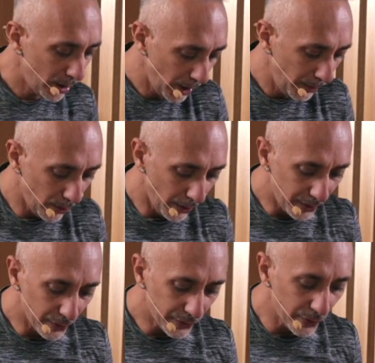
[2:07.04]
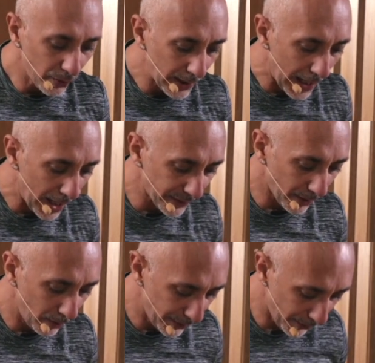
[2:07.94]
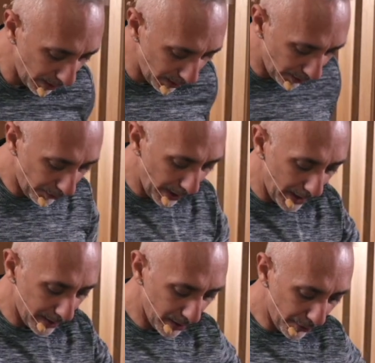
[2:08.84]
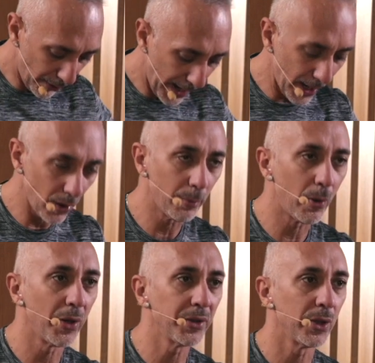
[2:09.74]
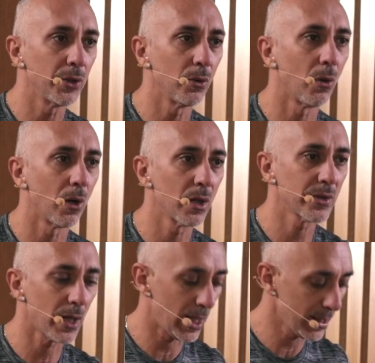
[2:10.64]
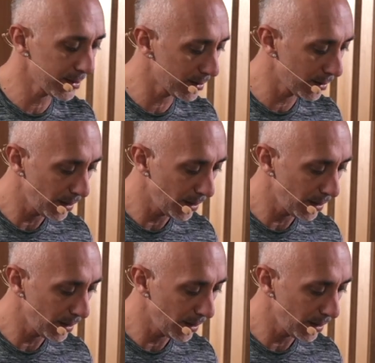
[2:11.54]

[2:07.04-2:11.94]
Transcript: We go into Sukhasana. We create a triangle pointing towards us.